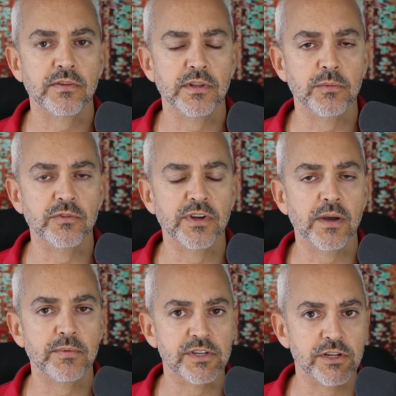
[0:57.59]
Feel it moving
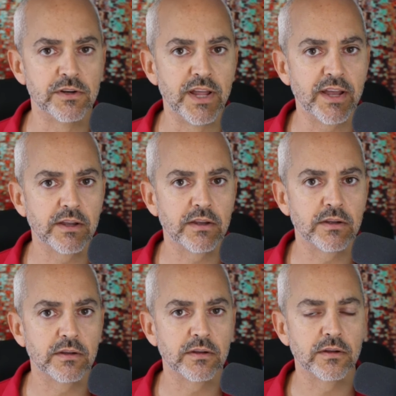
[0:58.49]
up into your neck,
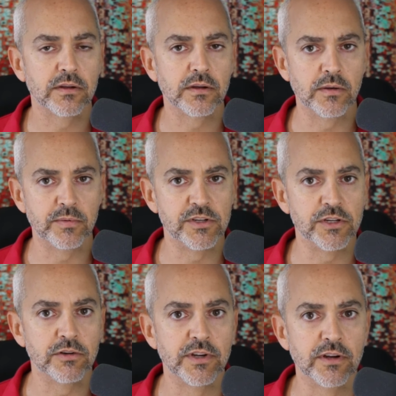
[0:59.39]
up
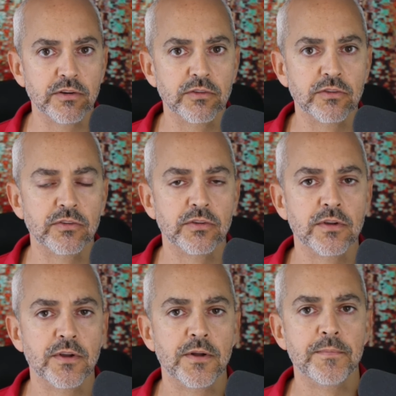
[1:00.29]
into your ears,
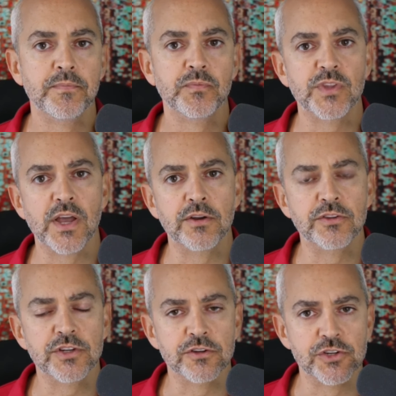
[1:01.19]
down
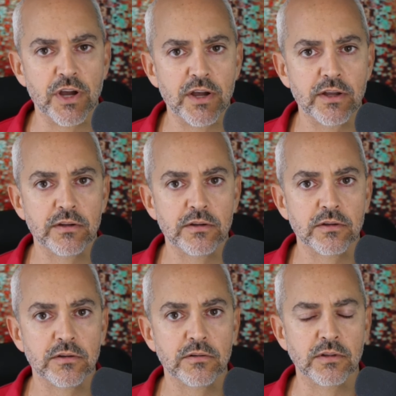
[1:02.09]
into your jaw.
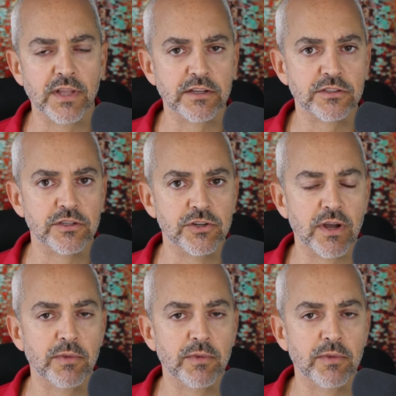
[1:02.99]
Relax the jaw